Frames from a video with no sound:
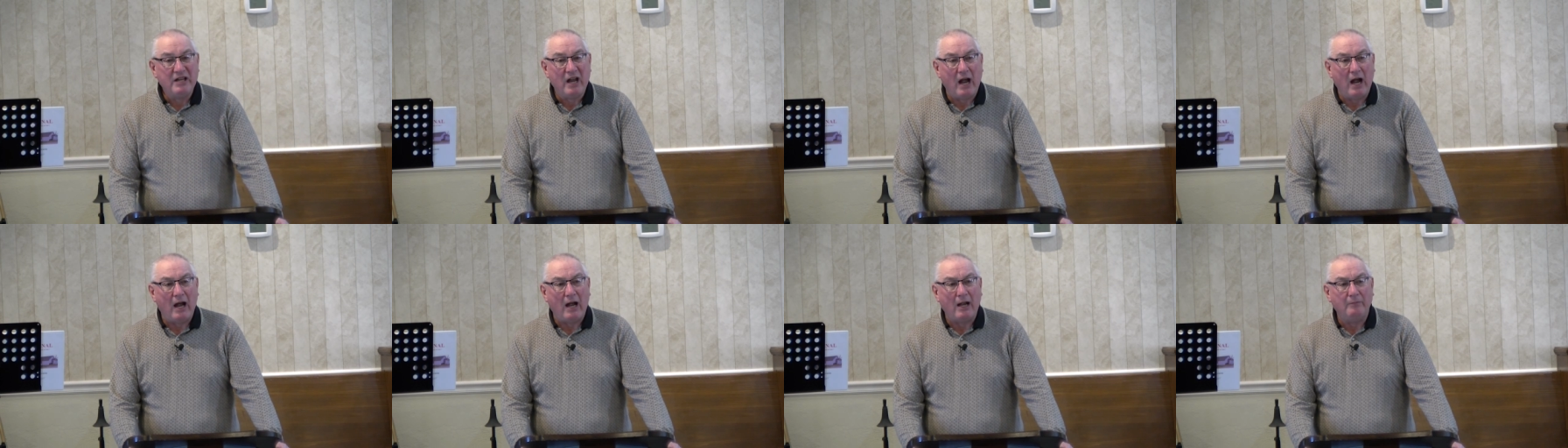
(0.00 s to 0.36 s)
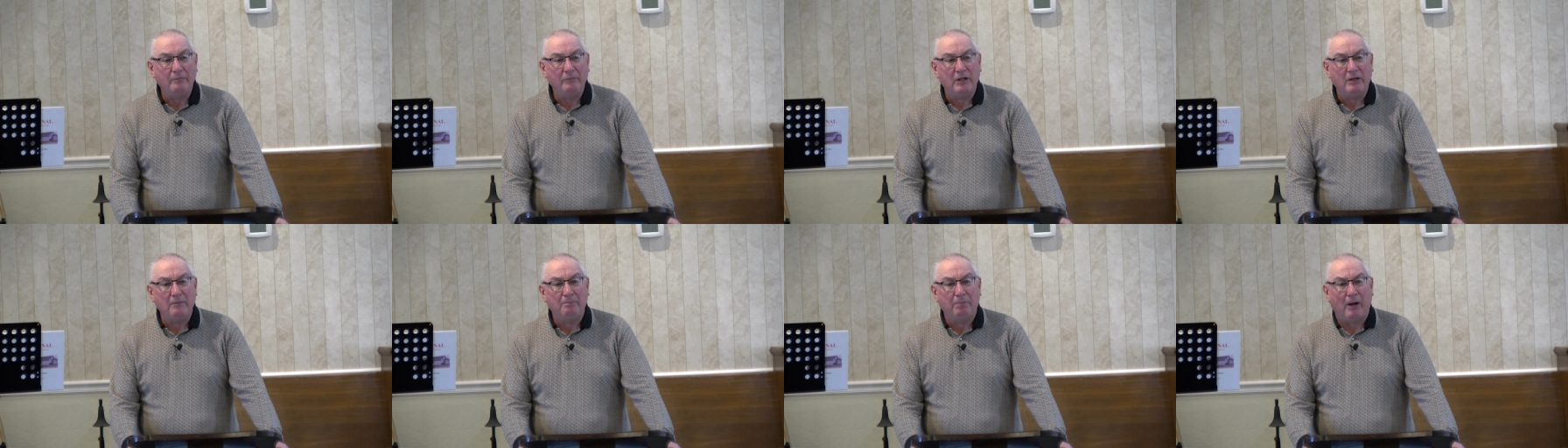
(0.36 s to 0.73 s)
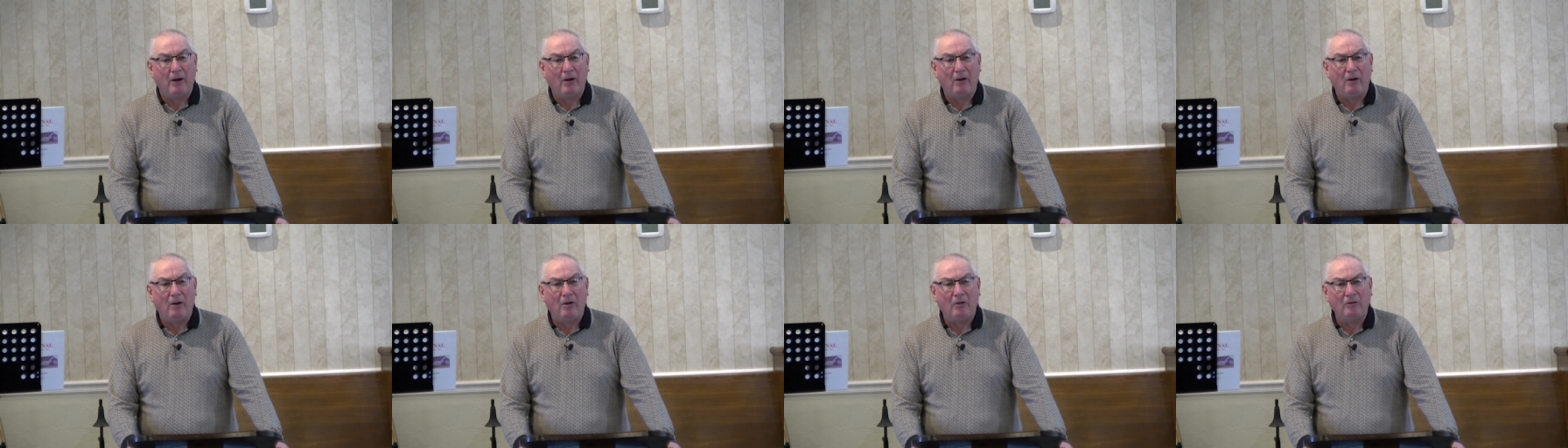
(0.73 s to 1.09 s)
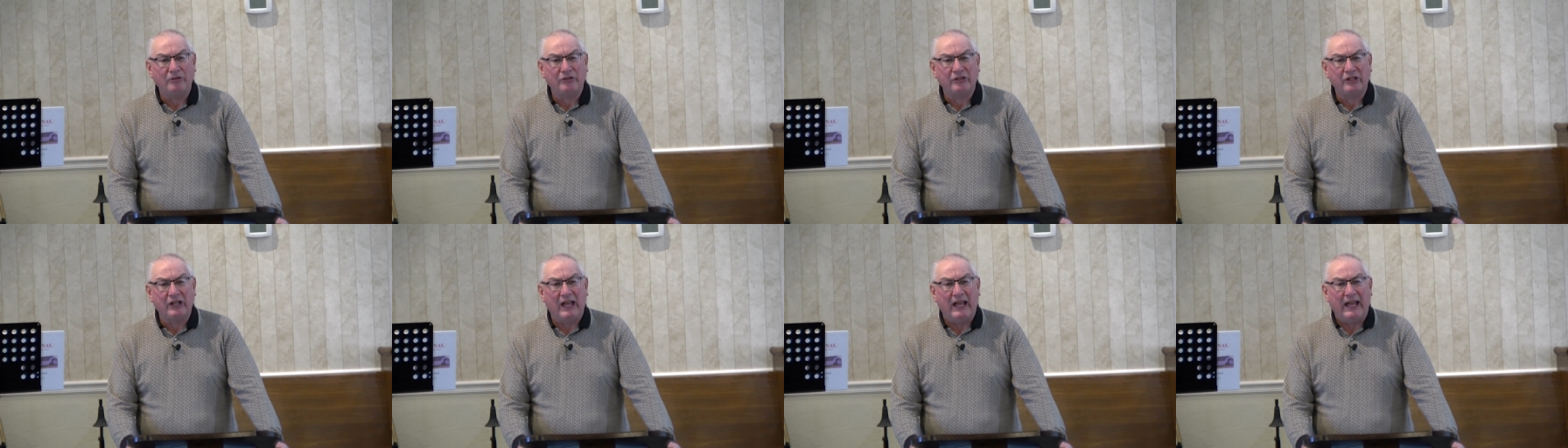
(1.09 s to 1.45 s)
time did Paul
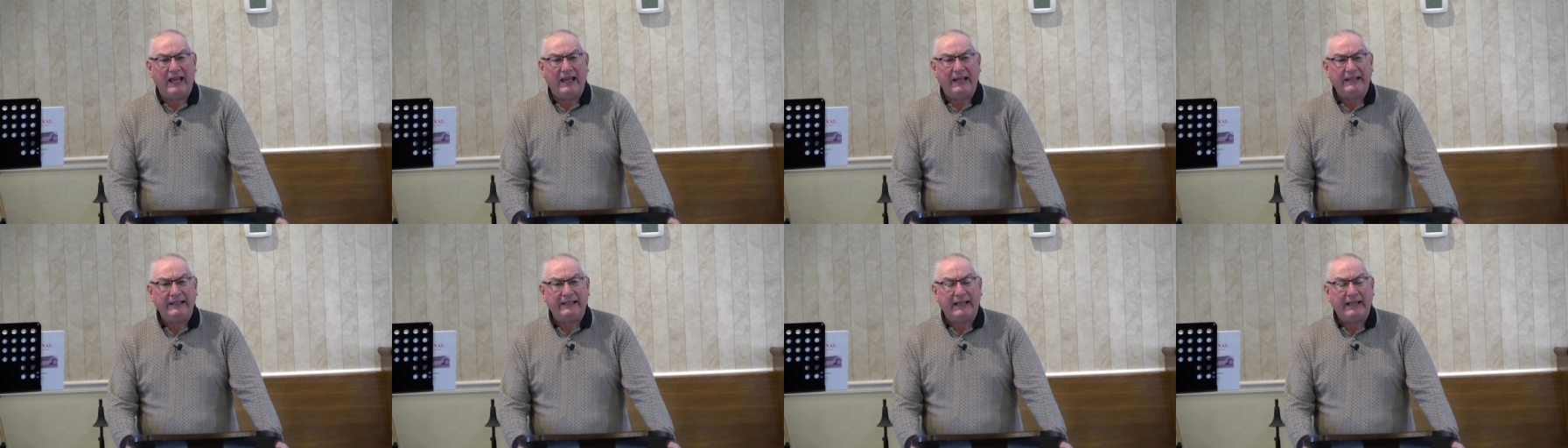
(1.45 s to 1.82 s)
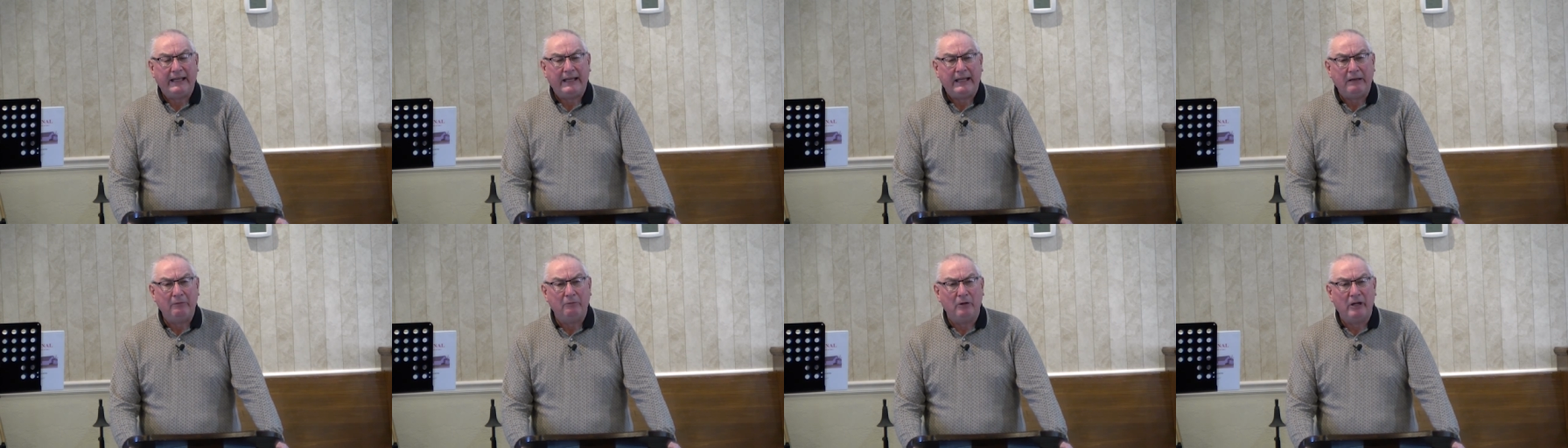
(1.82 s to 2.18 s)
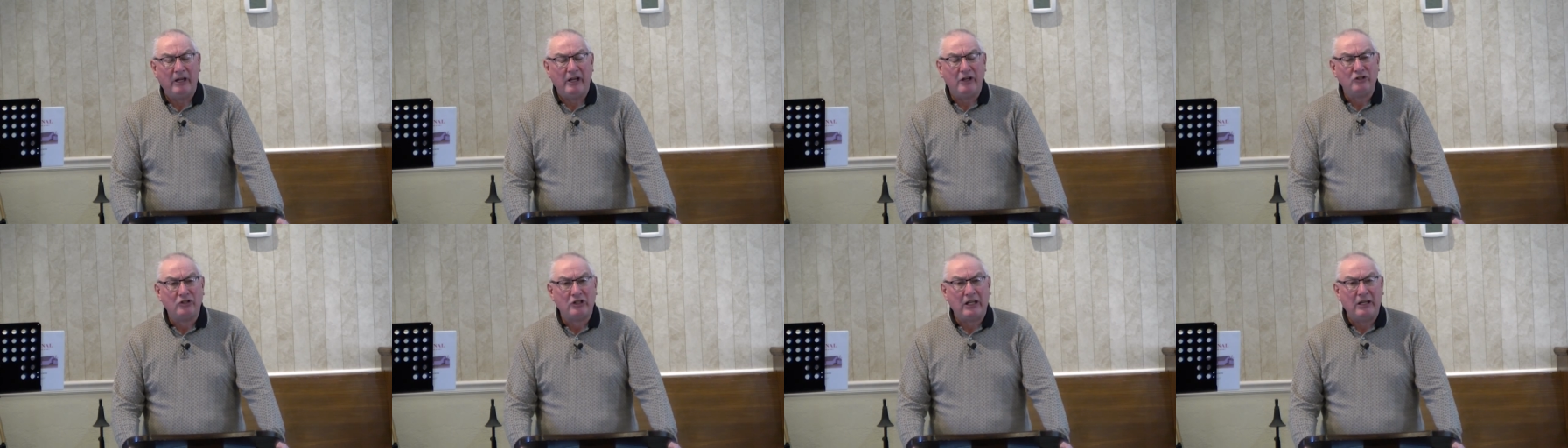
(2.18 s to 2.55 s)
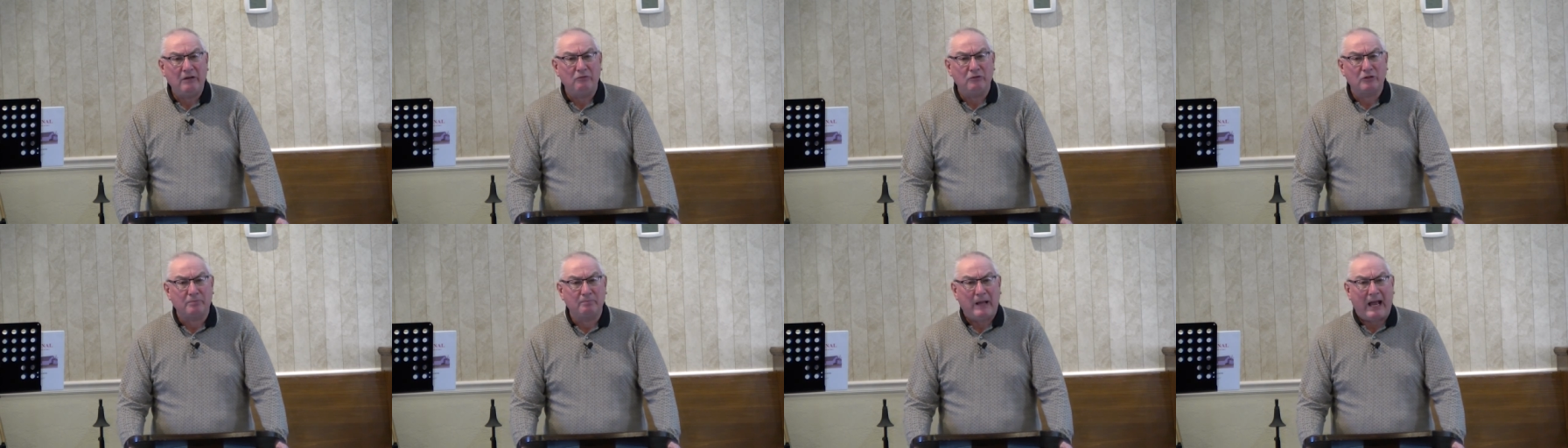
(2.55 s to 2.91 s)
say that he wished
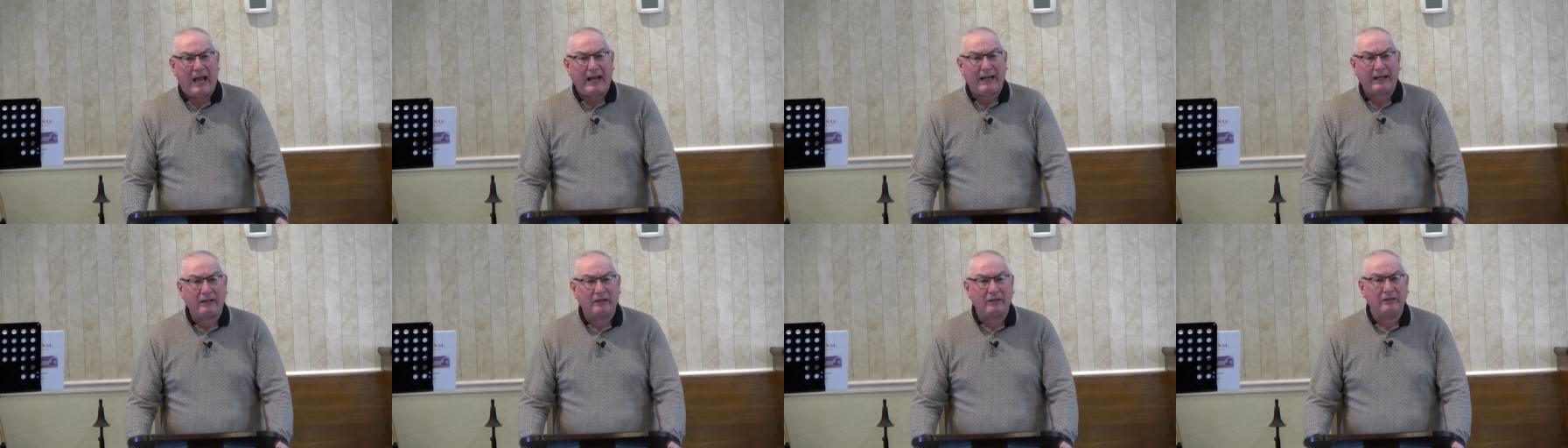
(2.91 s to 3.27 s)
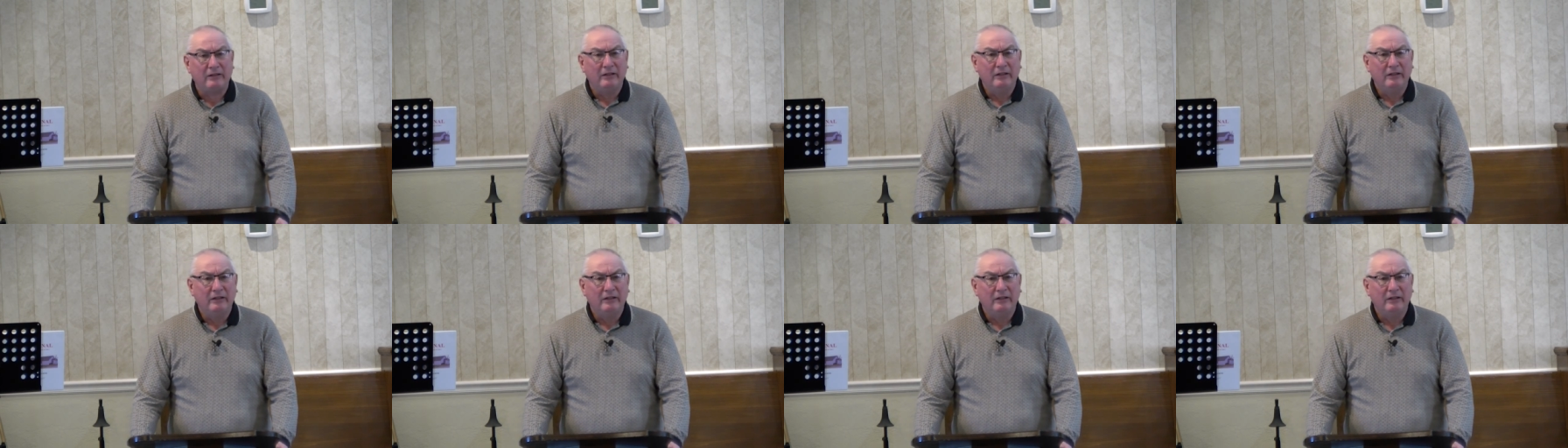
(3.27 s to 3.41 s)
he was back